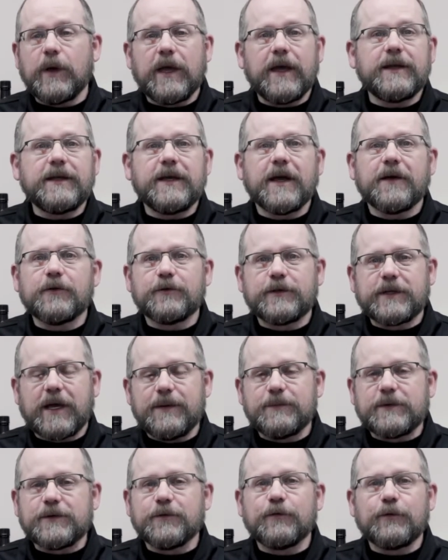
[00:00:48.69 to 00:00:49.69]
any other
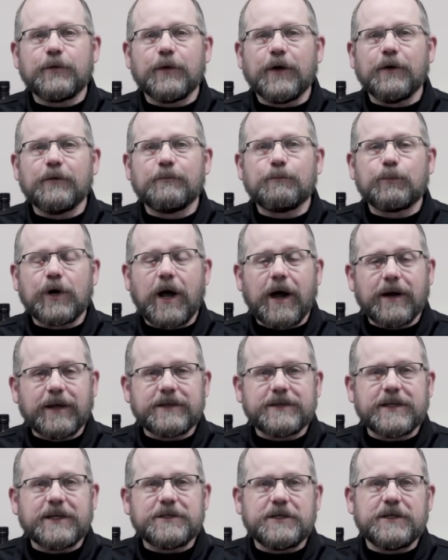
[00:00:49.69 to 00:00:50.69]
types of
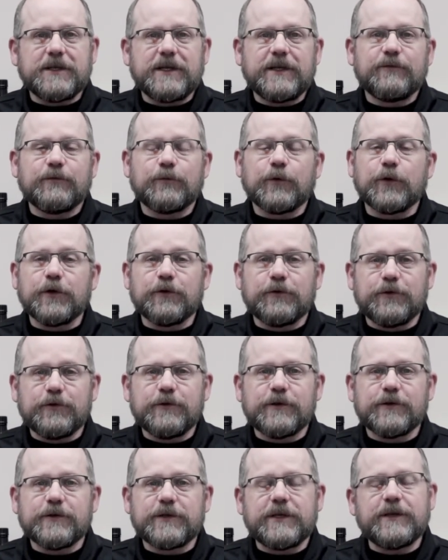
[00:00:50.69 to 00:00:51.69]
products that you need for your New
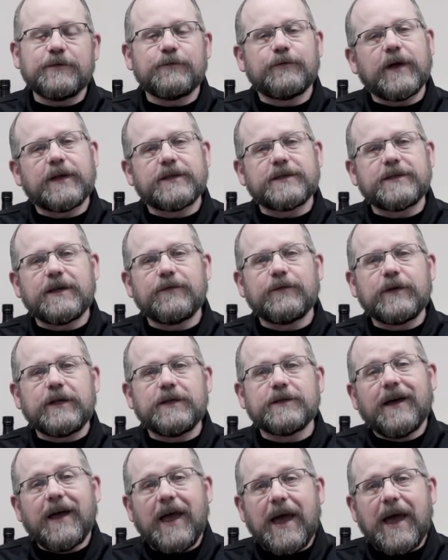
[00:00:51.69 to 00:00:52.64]
Year's Eve festivities.